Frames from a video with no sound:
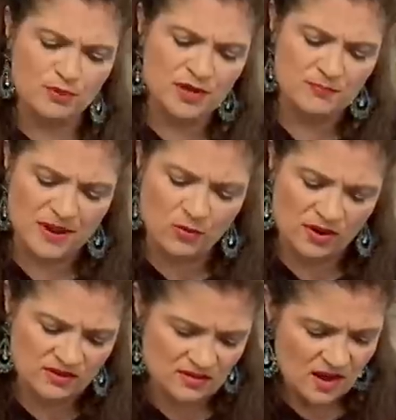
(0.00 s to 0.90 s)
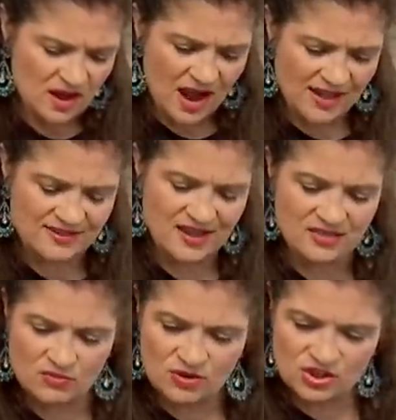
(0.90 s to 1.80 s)
pretty big ones. I said
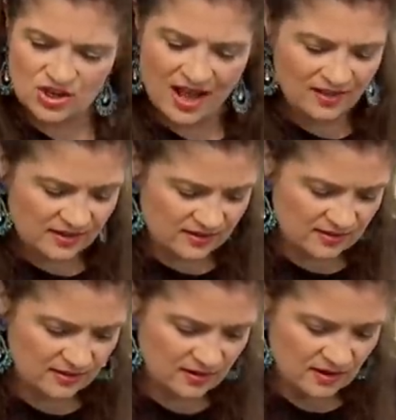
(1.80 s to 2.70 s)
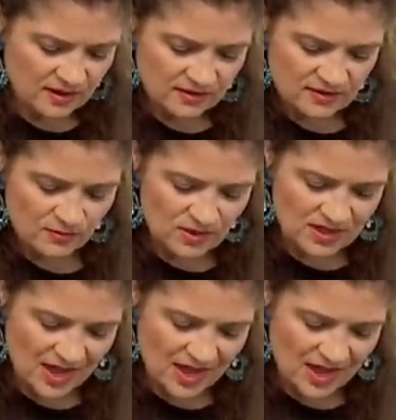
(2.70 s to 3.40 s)
3 shallots. To me,